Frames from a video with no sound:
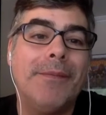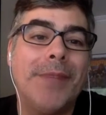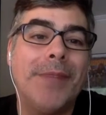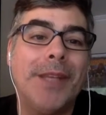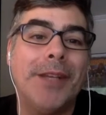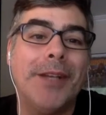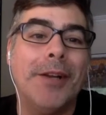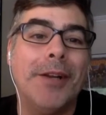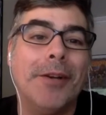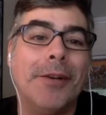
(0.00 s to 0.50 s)

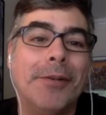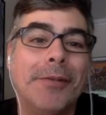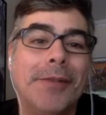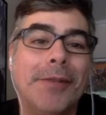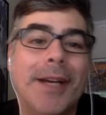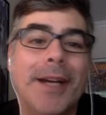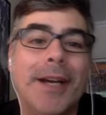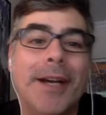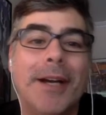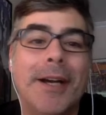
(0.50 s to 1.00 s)
You know,
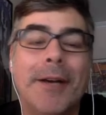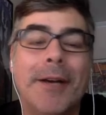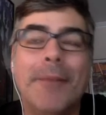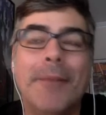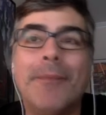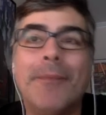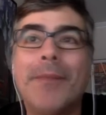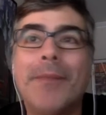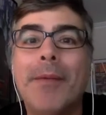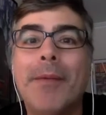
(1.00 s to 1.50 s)

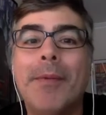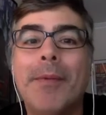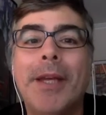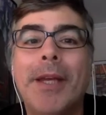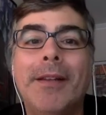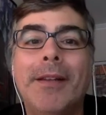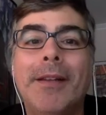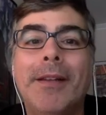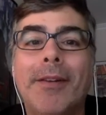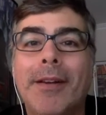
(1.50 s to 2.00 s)
I
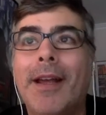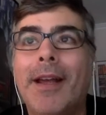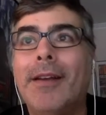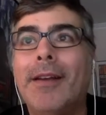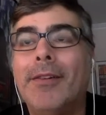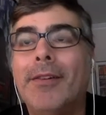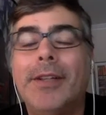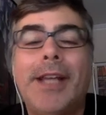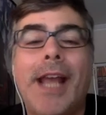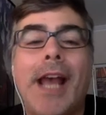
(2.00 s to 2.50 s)
mean,
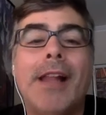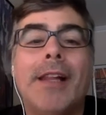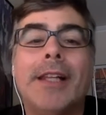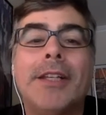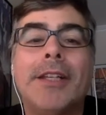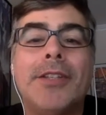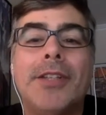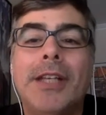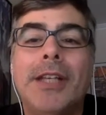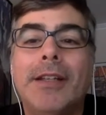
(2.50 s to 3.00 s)
or
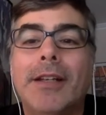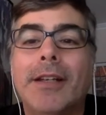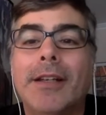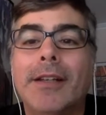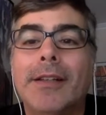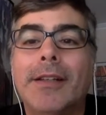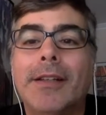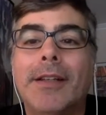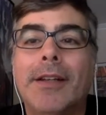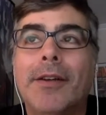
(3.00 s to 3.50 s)

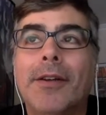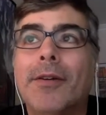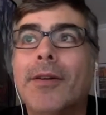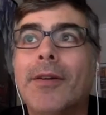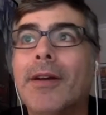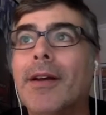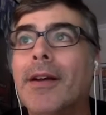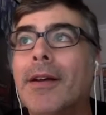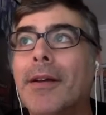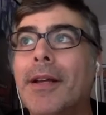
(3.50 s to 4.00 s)
Galaxina. You
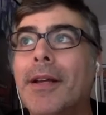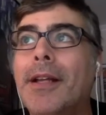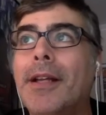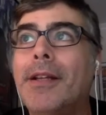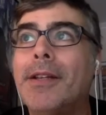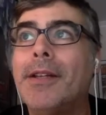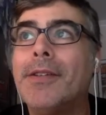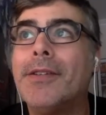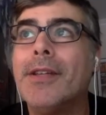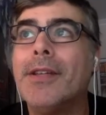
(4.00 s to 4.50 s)
know, it just,